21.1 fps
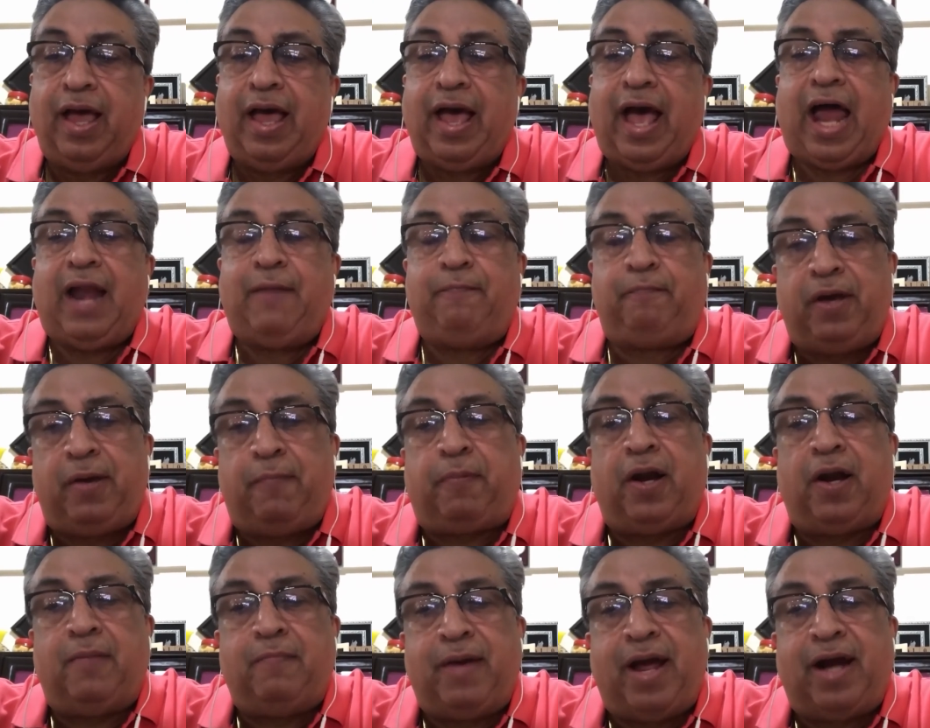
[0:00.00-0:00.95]
And
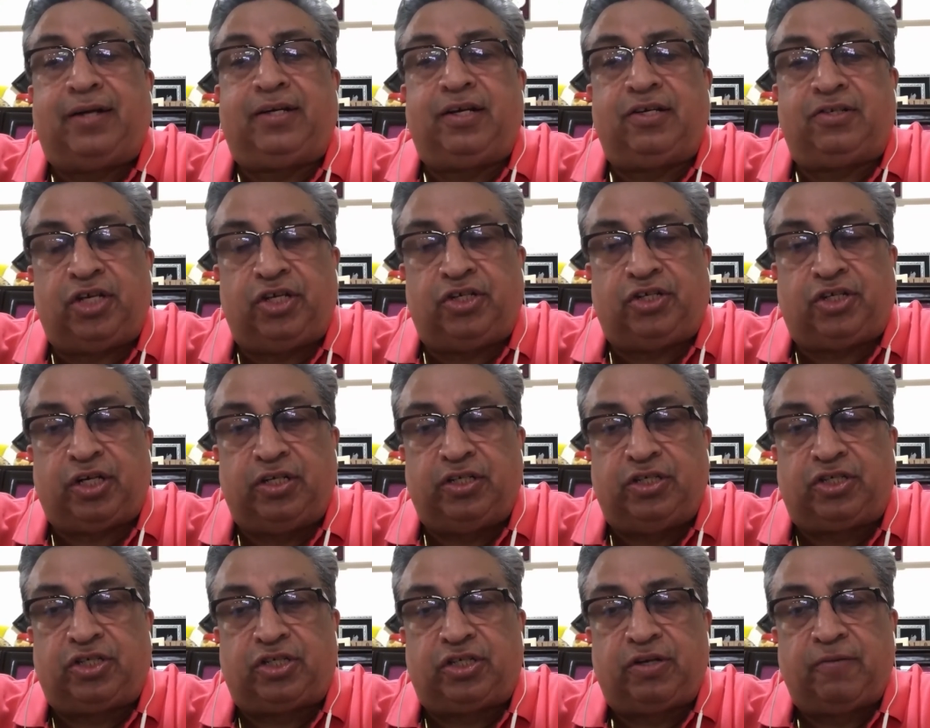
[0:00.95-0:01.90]
people make
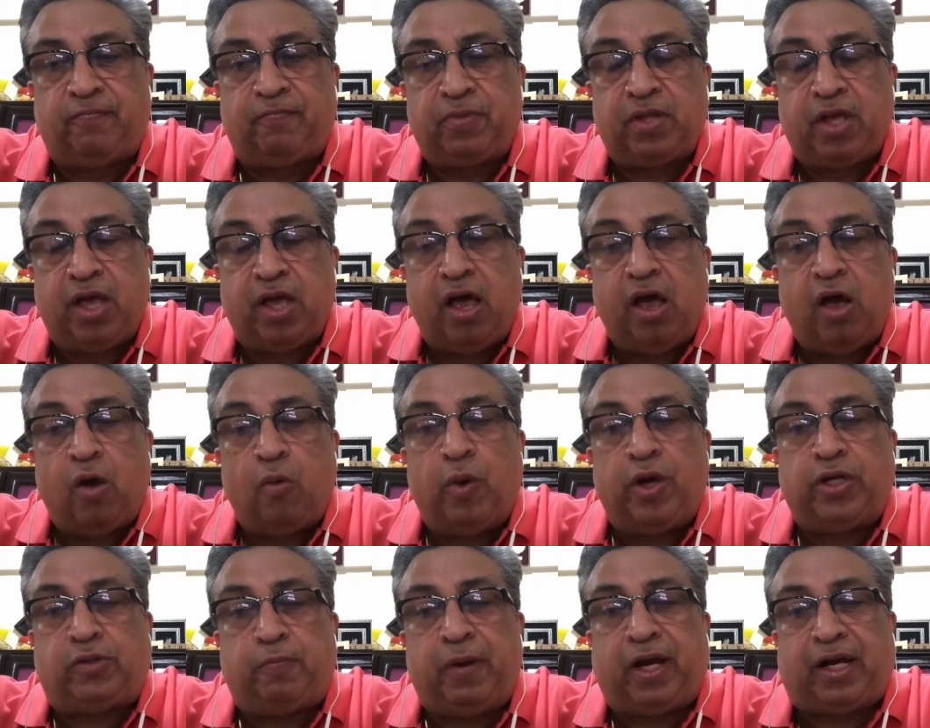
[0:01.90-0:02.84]
decisions
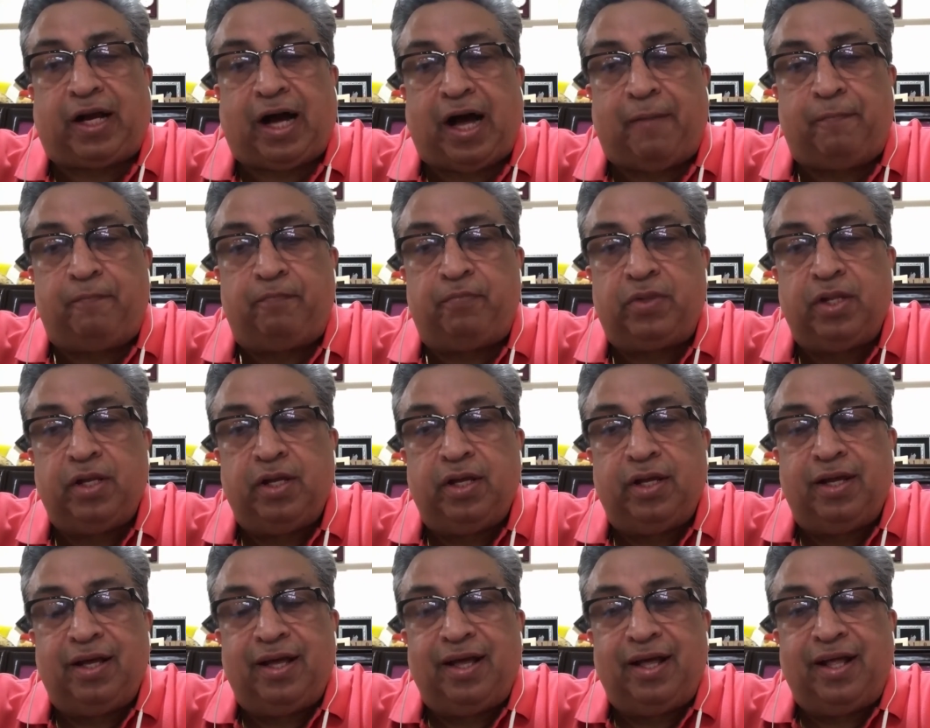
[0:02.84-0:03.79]
which become
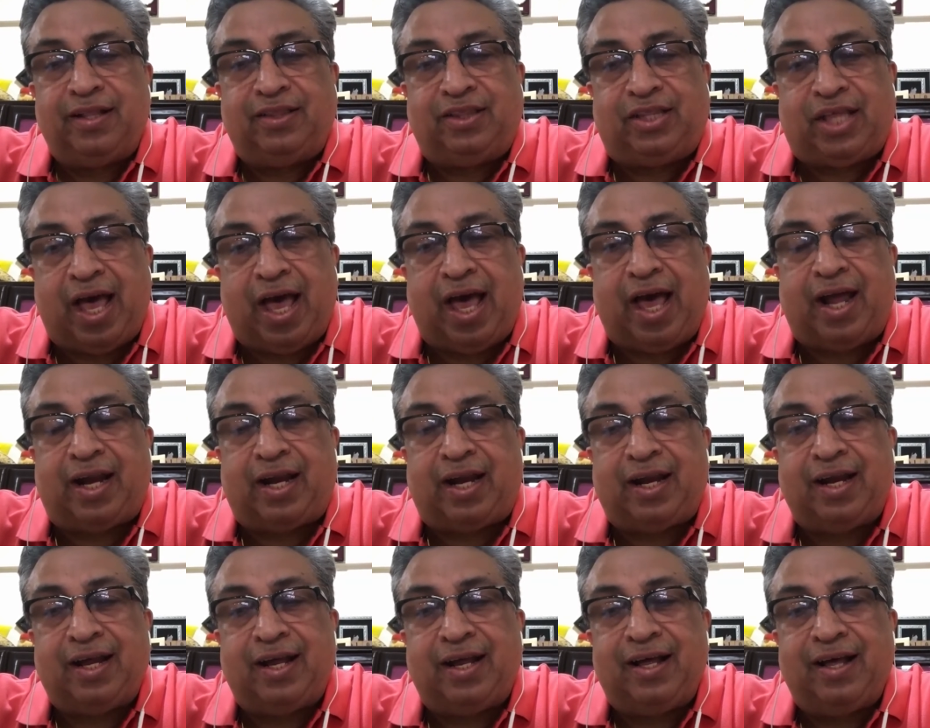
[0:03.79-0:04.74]
their
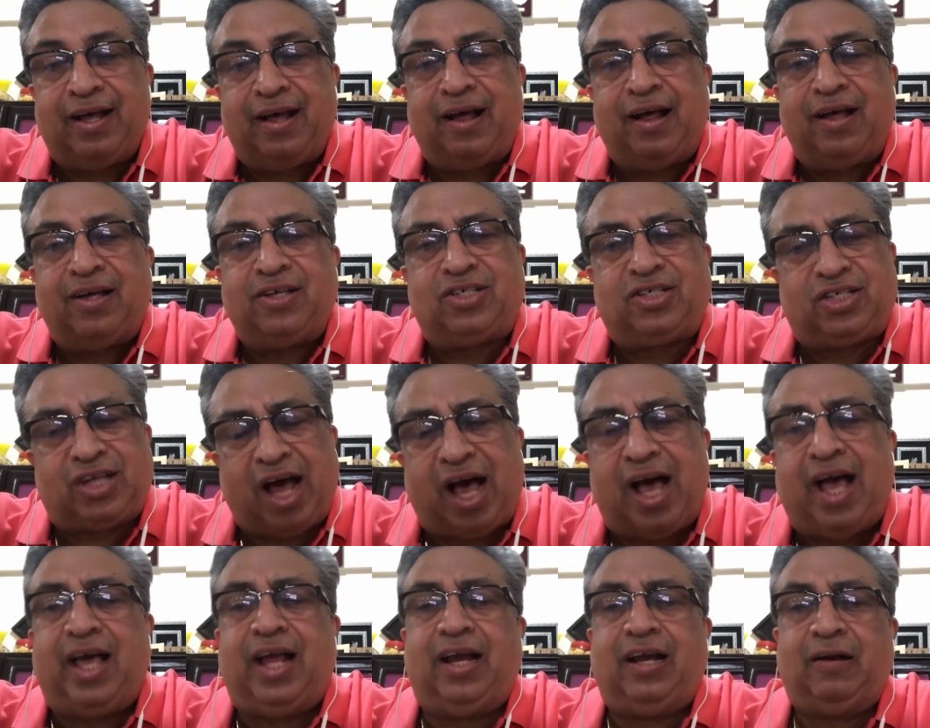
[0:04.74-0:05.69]

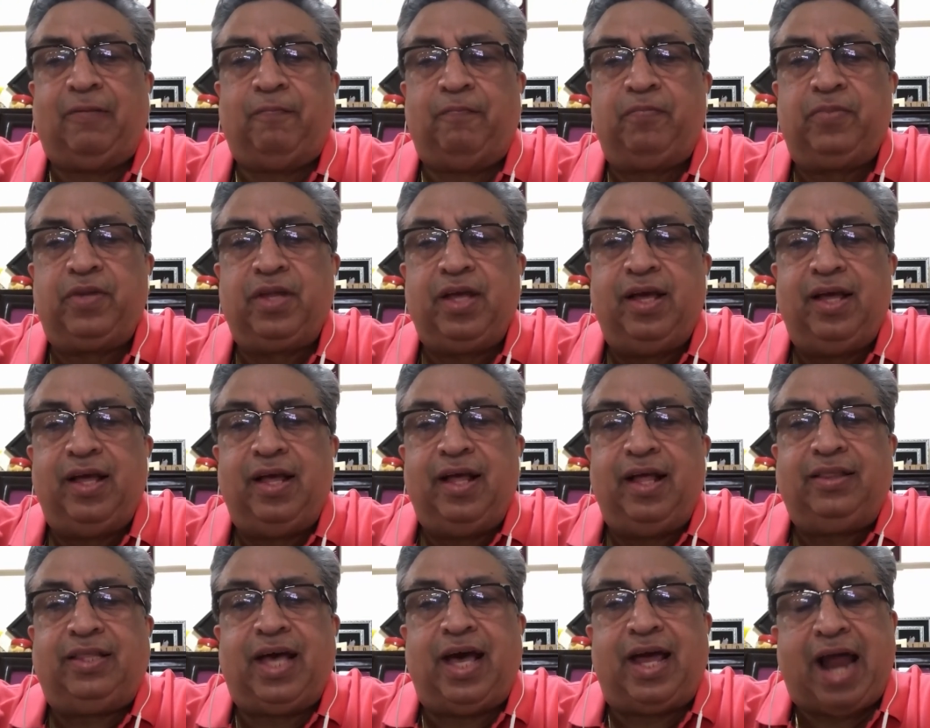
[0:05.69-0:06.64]
style,
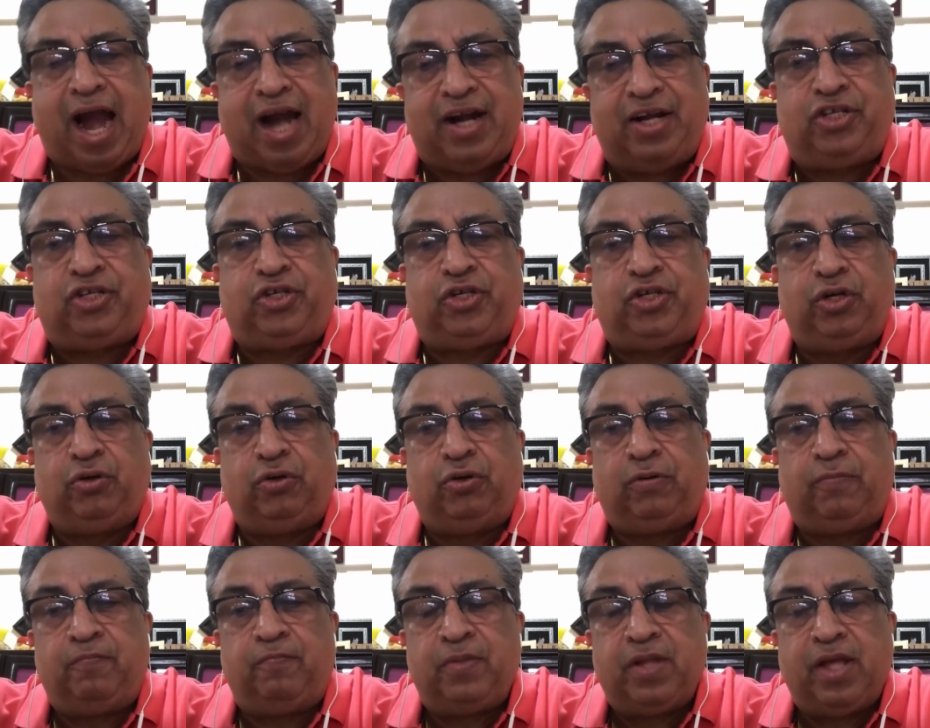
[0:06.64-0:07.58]
their attitude,
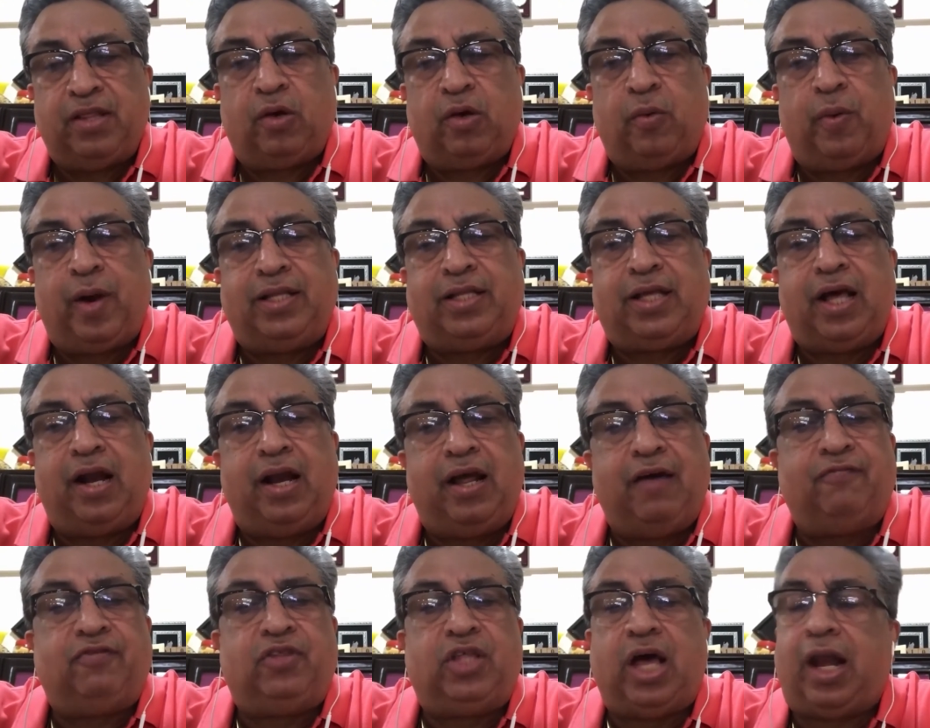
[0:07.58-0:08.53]
the way they
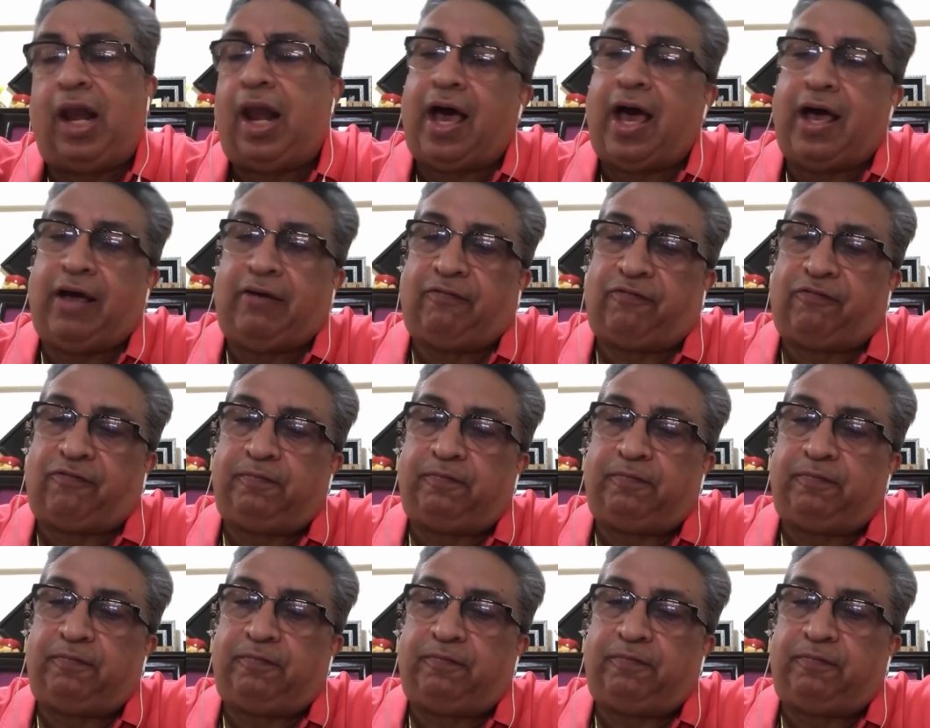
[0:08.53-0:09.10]
live their life.